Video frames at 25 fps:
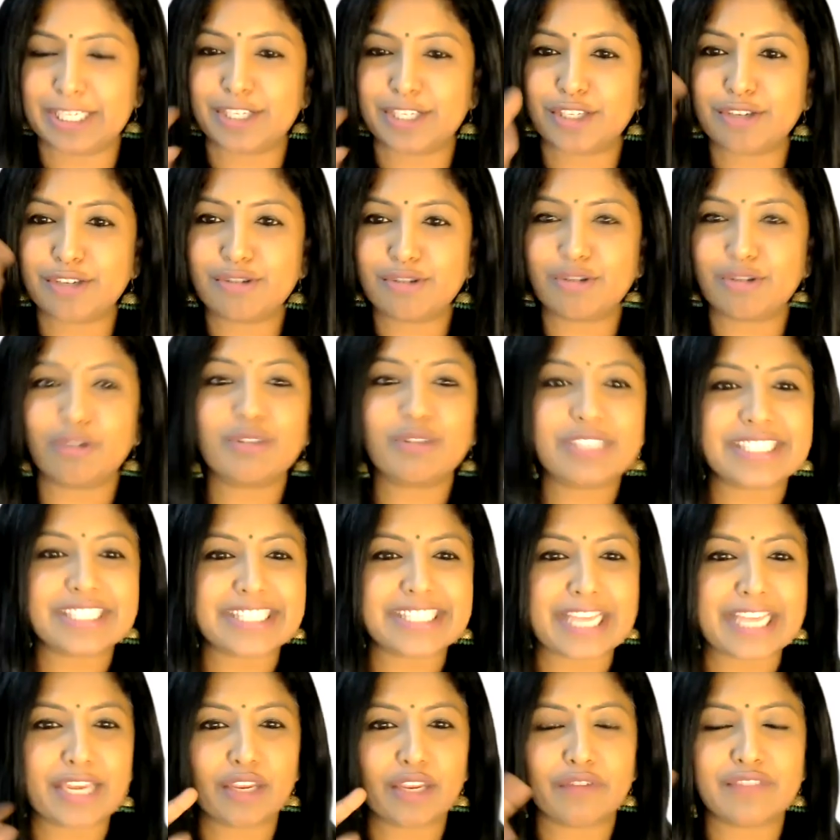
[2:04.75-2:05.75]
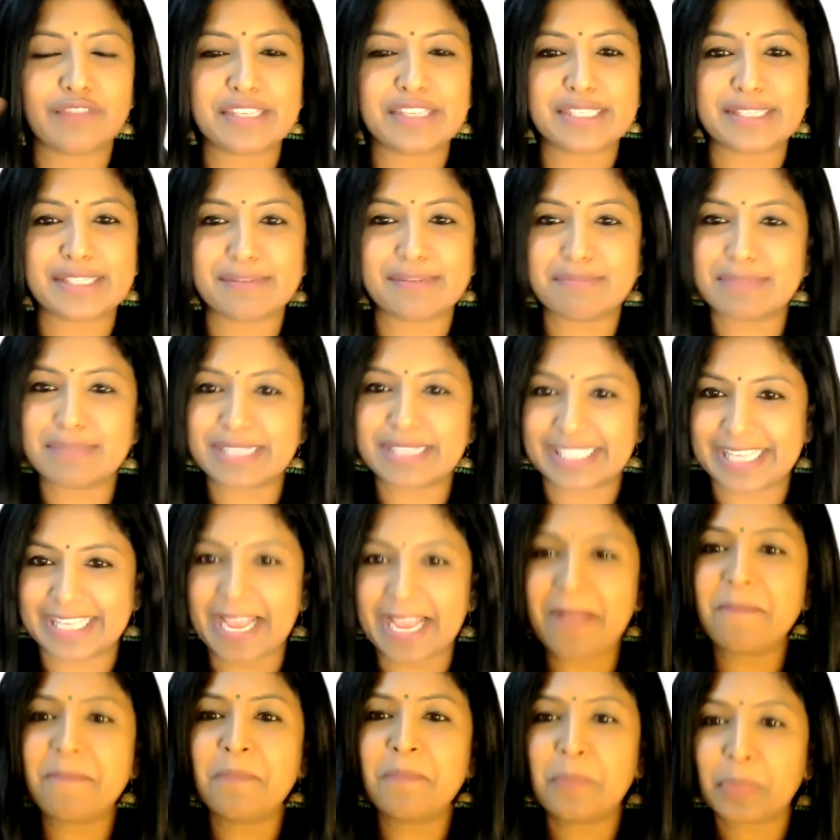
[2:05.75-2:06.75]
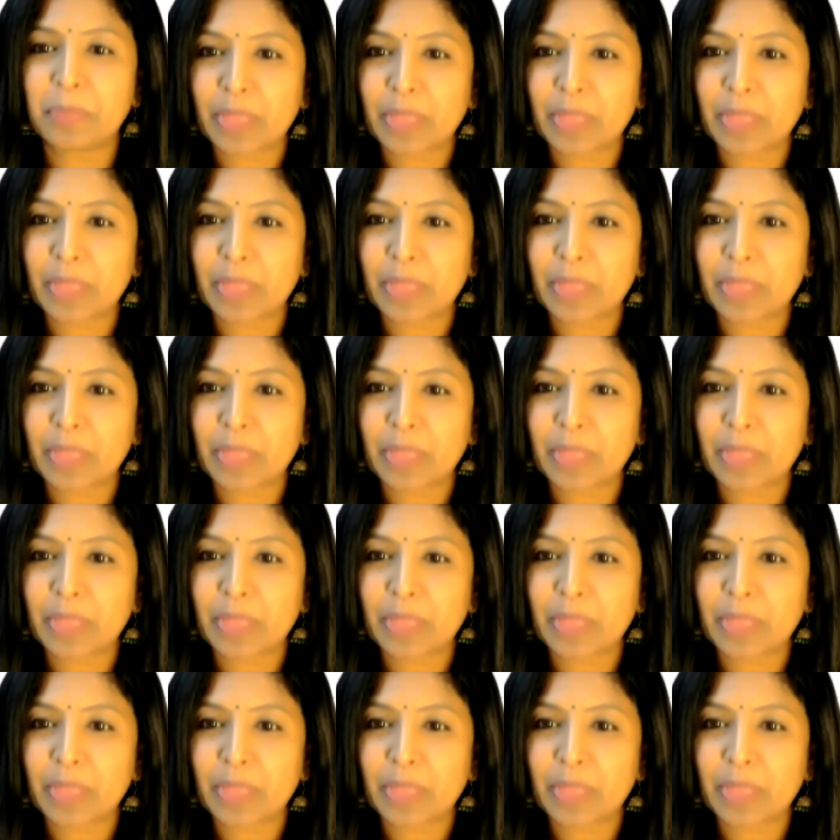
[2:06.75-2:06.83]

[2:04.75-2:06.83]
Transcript: Did you notice any of the symbols there?